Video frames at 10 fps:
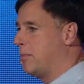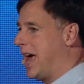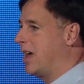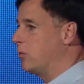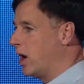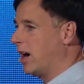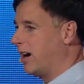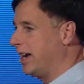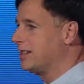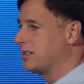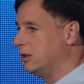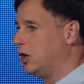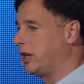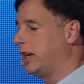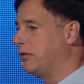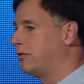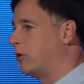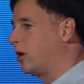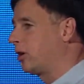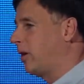badware. It's looking
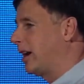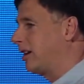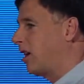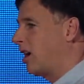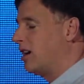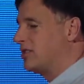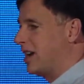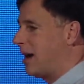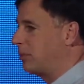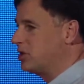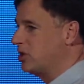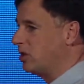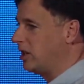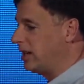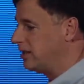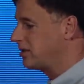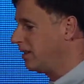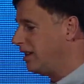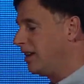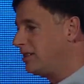for credit cards and opportunities
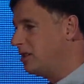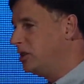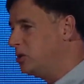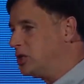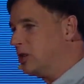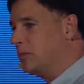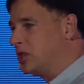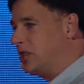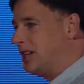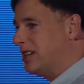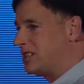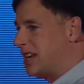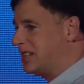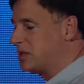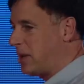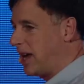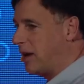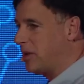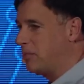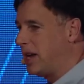to use your machine to send
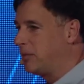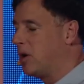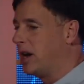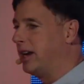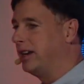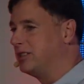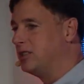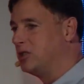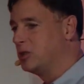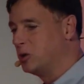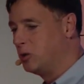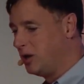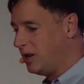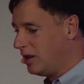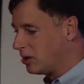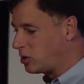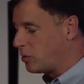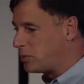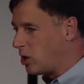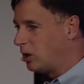spam and make money, to do
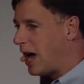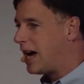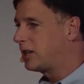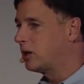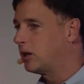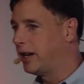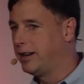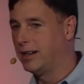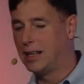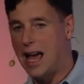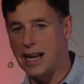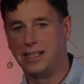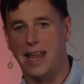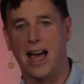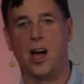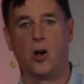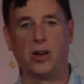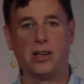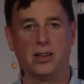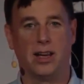crypto locker and lock down
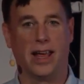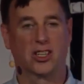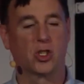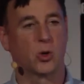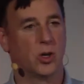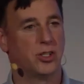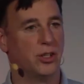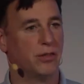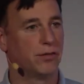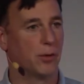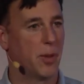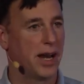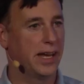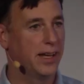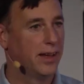and extort you for money.